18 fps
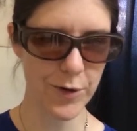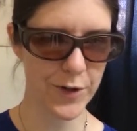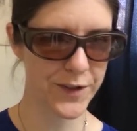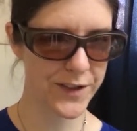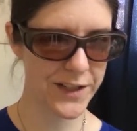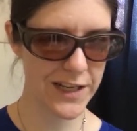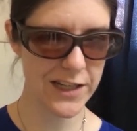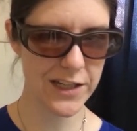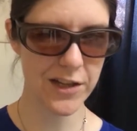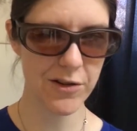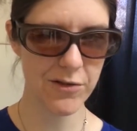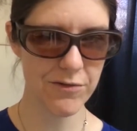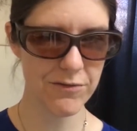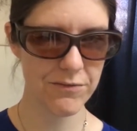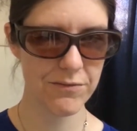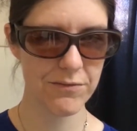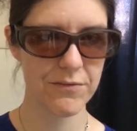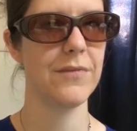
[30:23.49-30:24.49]
will see
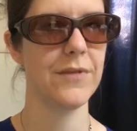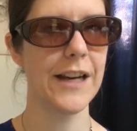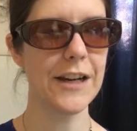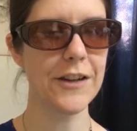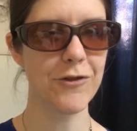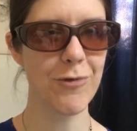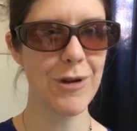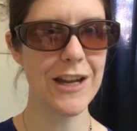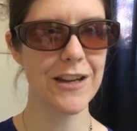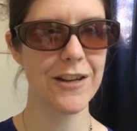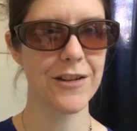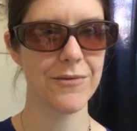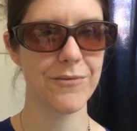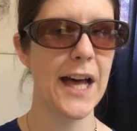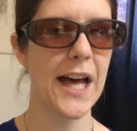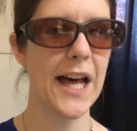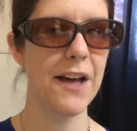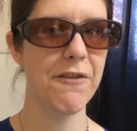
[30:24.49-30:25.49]
you next week.
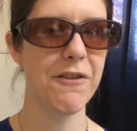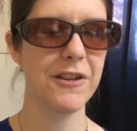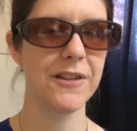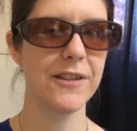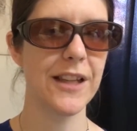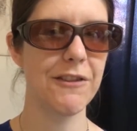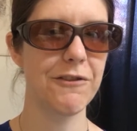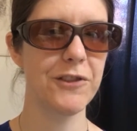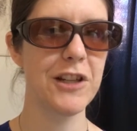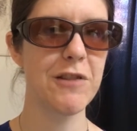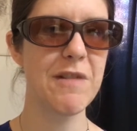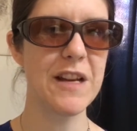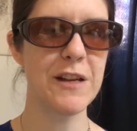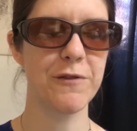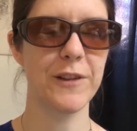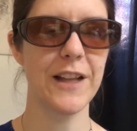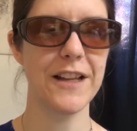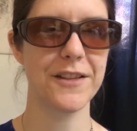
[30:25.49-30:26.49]
Have a lovely
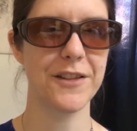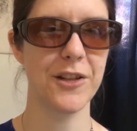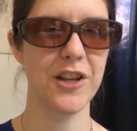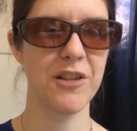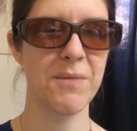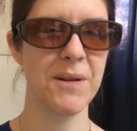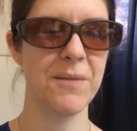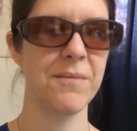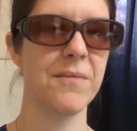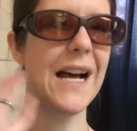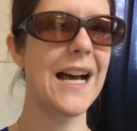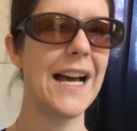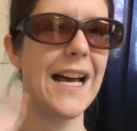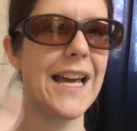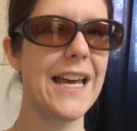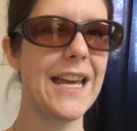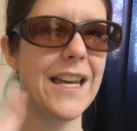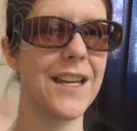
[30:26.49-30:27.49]
week, Flosstube.
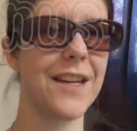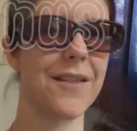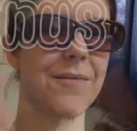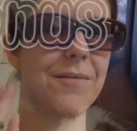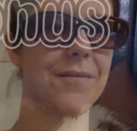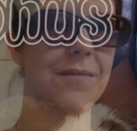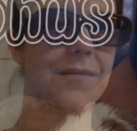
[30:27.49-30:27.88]
Bye!